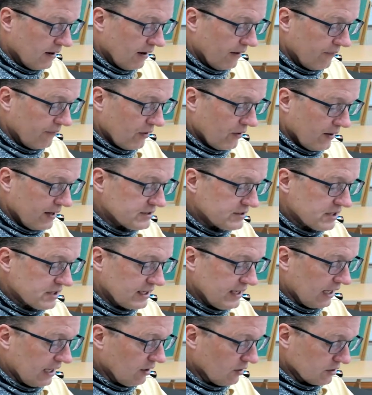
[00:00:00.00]
Uh, there is a
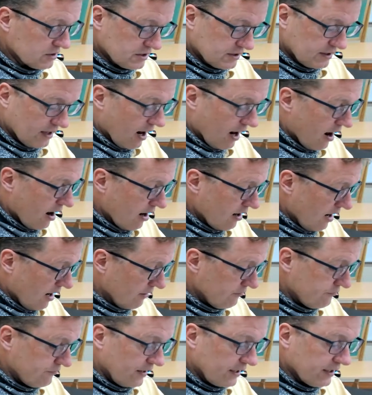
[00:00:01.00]
yellow star
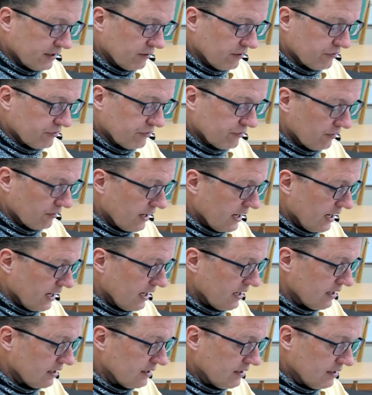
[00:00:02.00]
on figure
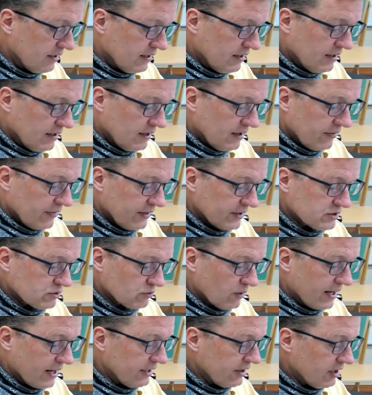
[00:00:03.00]
three that's
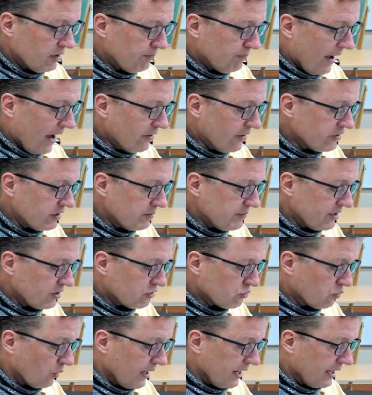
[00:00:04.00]
right on the boundary
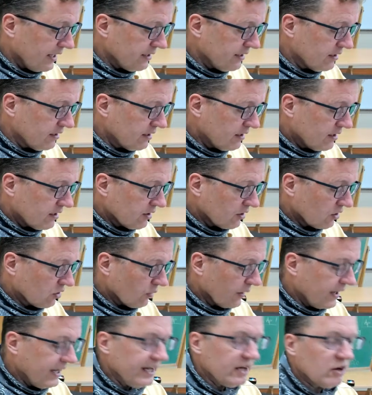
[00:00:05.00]
between
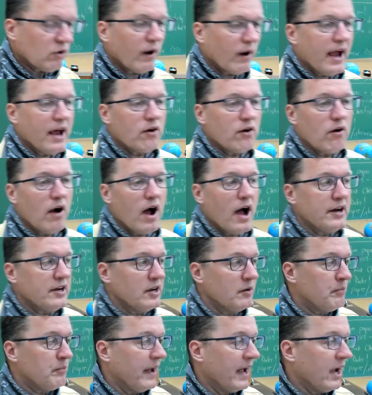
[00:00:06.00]
green Grand Ronde
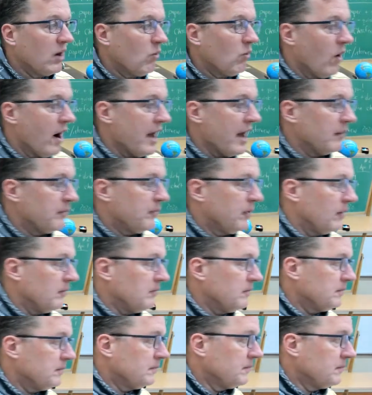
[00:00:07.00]
and pink Wanapum.